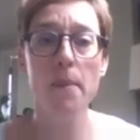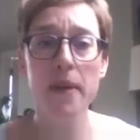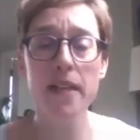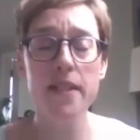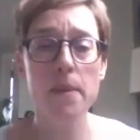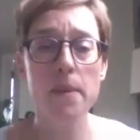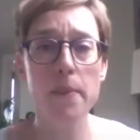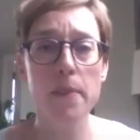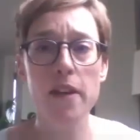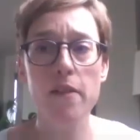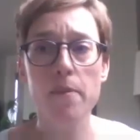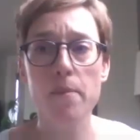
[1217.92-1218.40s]

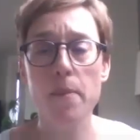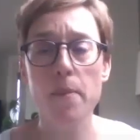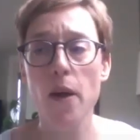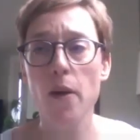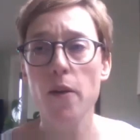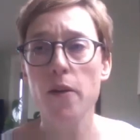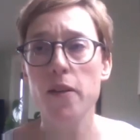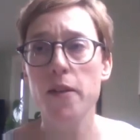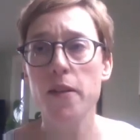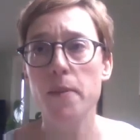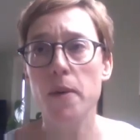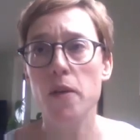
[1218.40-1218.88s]
a bit of
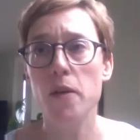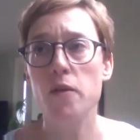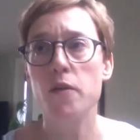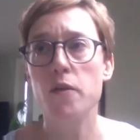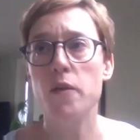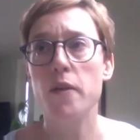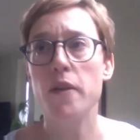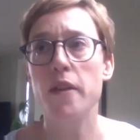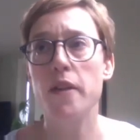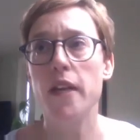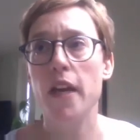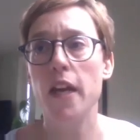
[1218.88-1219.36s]
both, to be honest
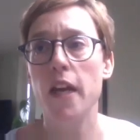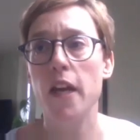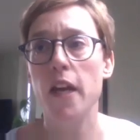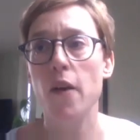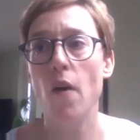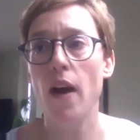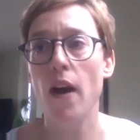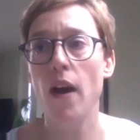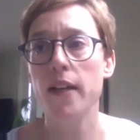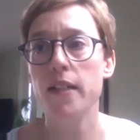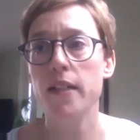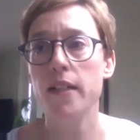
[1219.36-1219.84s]
with you.
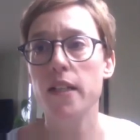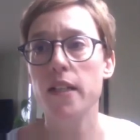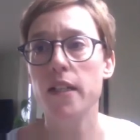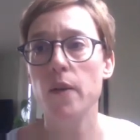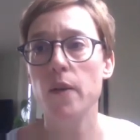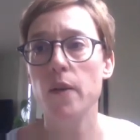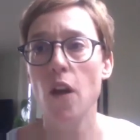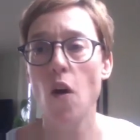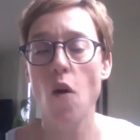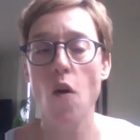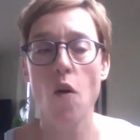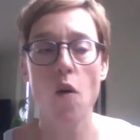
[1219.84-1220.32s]
I do a
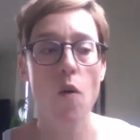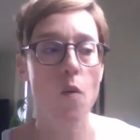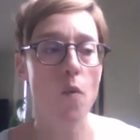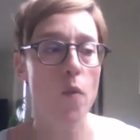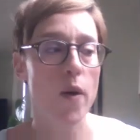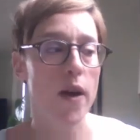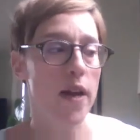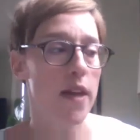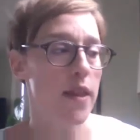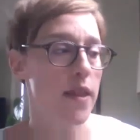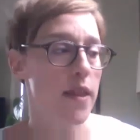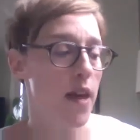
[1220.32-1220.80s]
lot
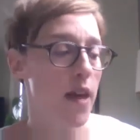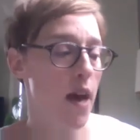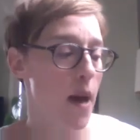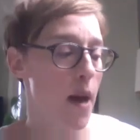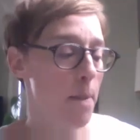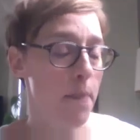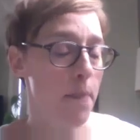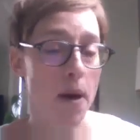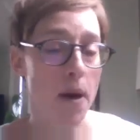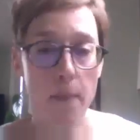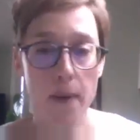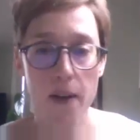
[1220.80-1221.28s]
with
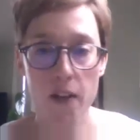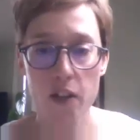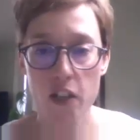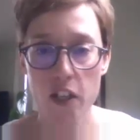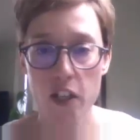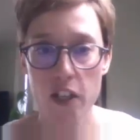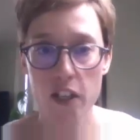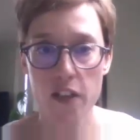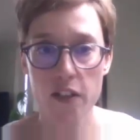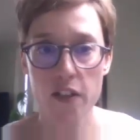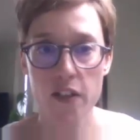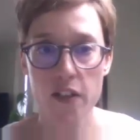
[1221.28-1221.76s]

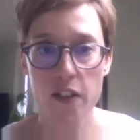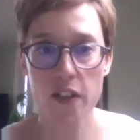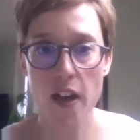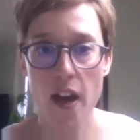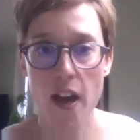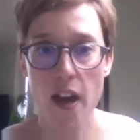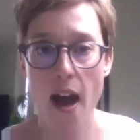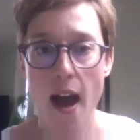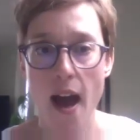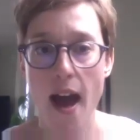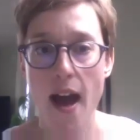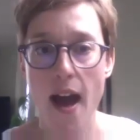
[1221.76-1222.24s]
publishers
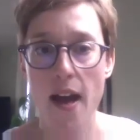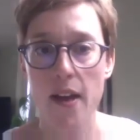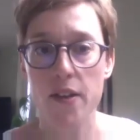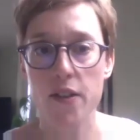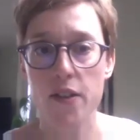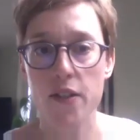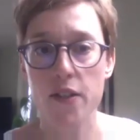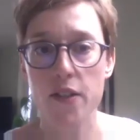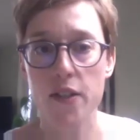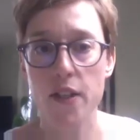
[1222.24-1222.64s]
and